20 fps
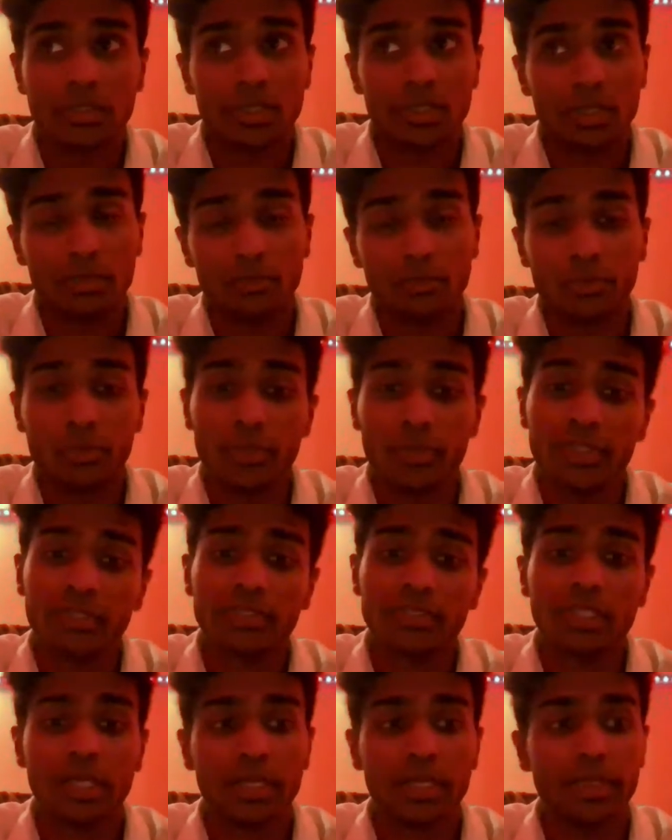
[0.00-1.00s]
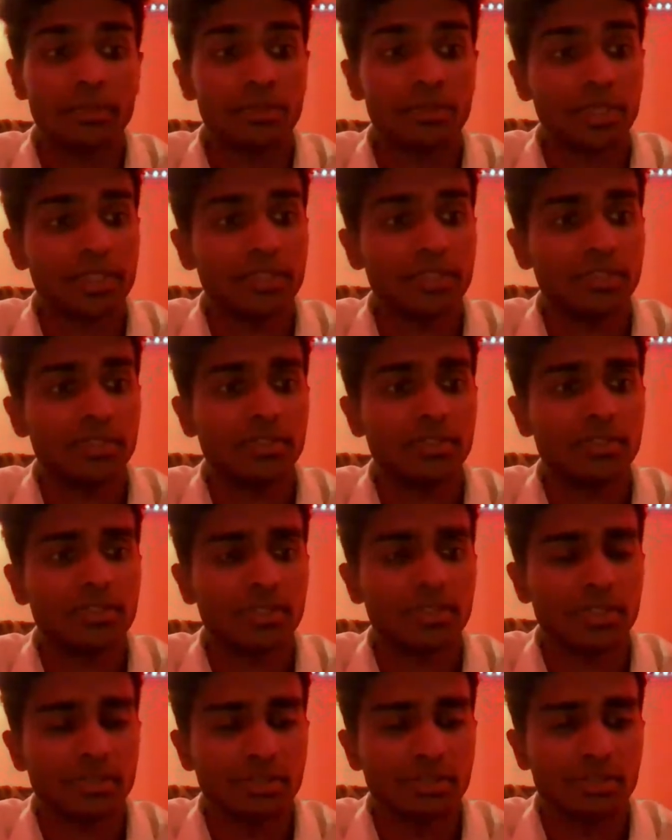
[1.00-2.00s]
I'm restarting my
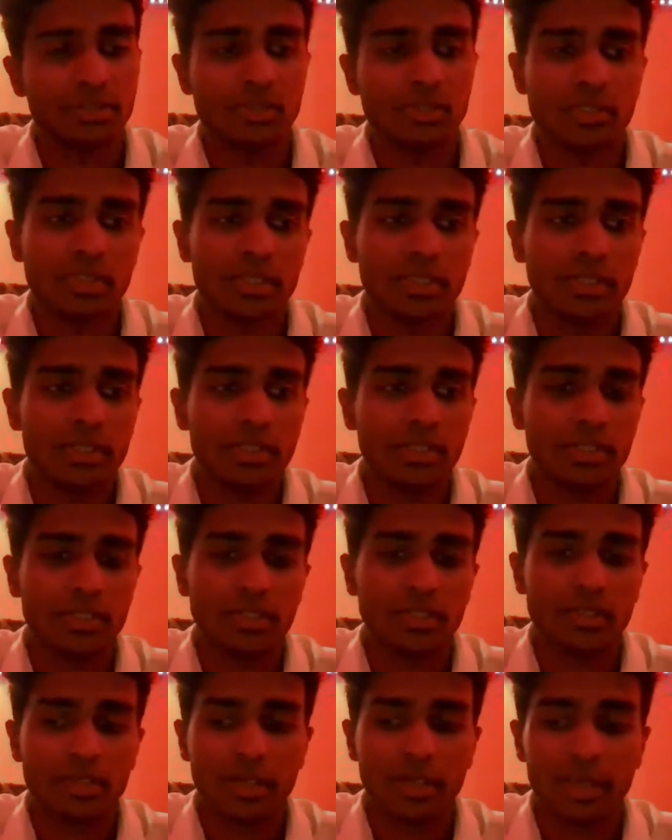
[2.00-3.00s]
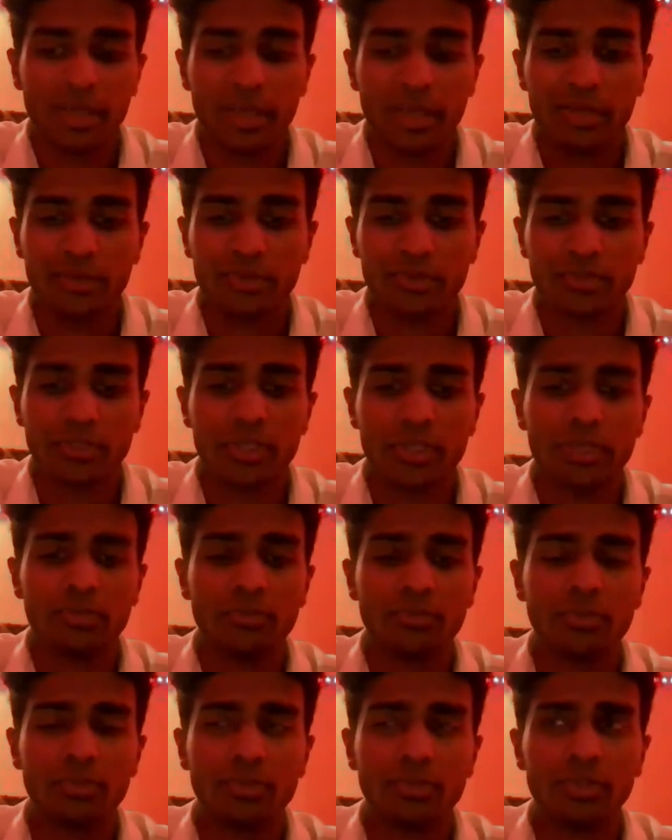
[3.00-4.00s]
synthesizing journey I had to start it
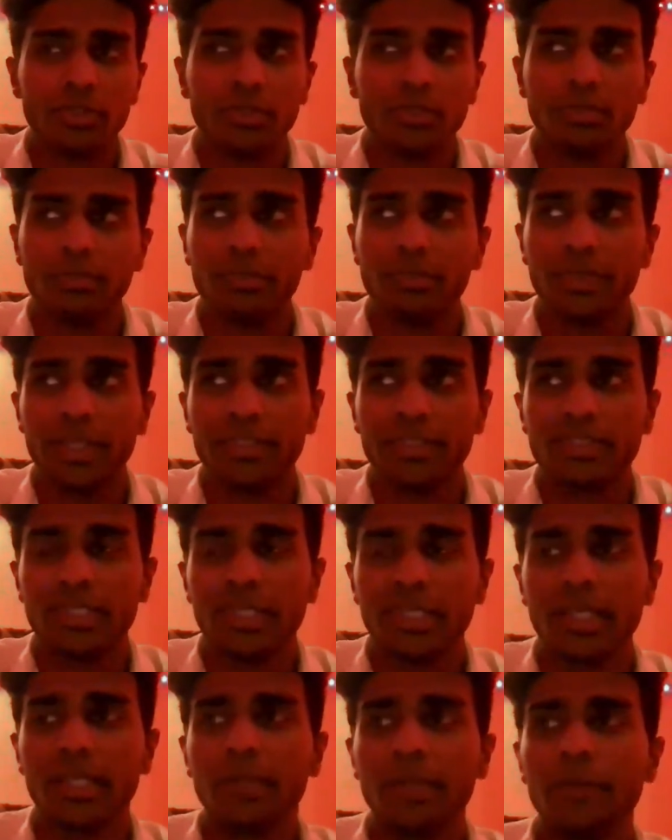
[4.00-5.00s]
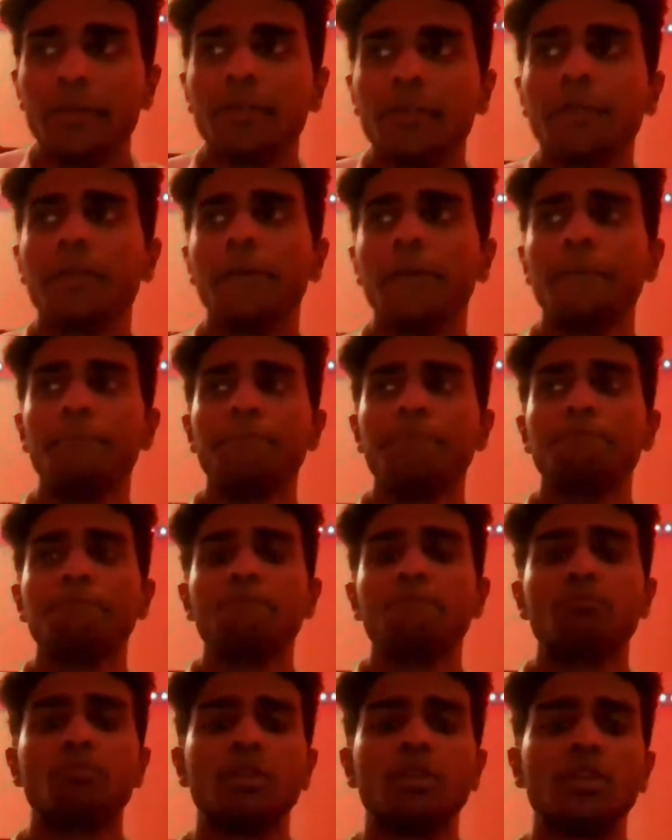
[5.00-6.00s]
from the base again
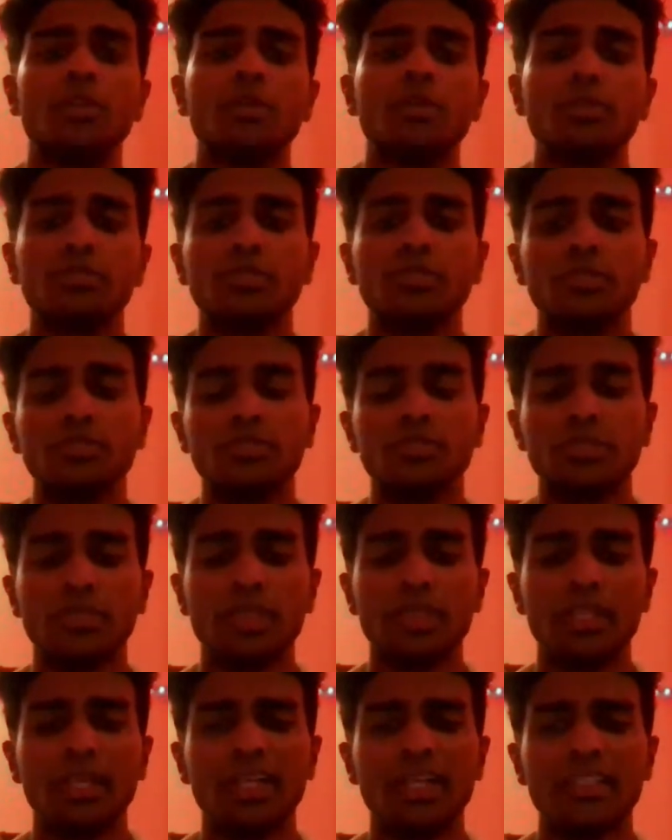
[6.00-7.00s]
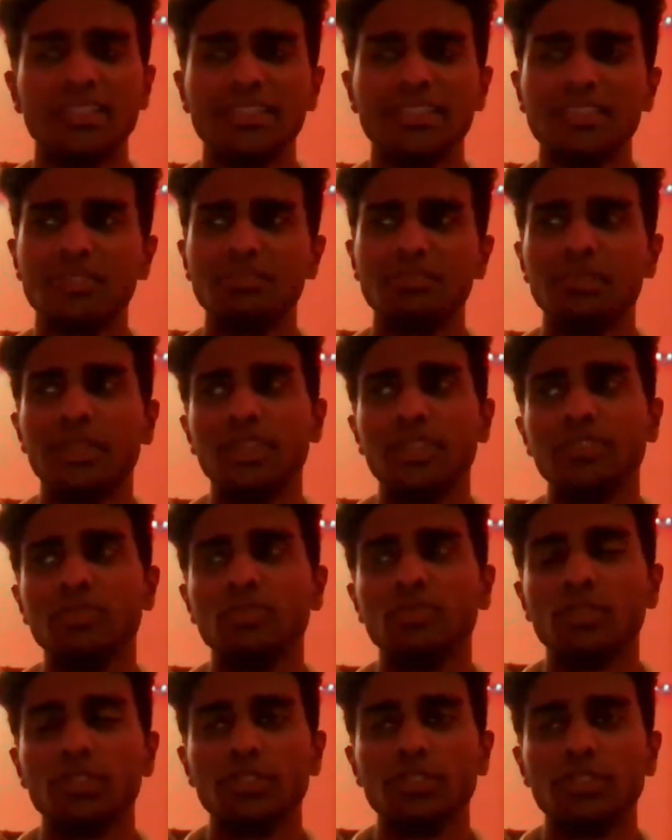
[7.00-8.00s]
because last place
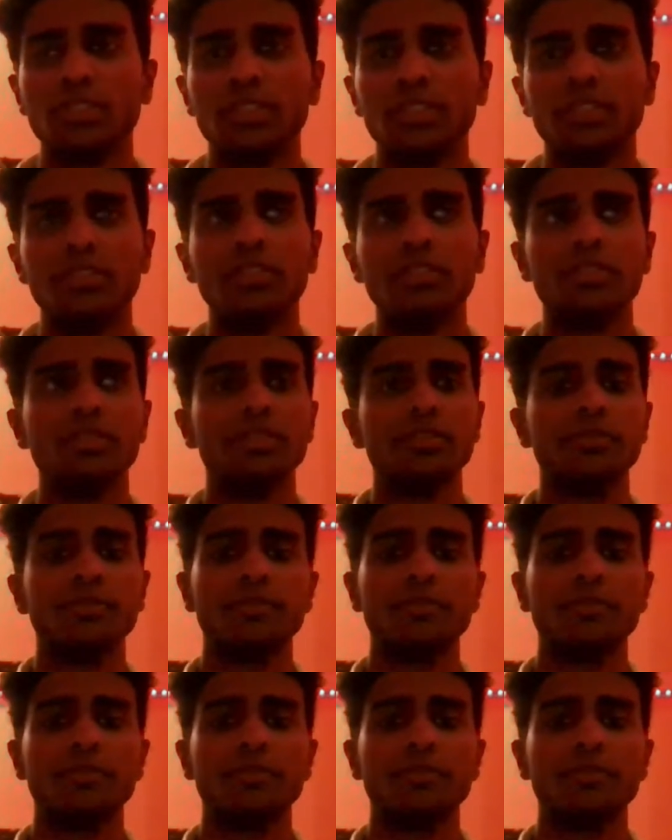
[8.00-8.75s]
wasn't that good.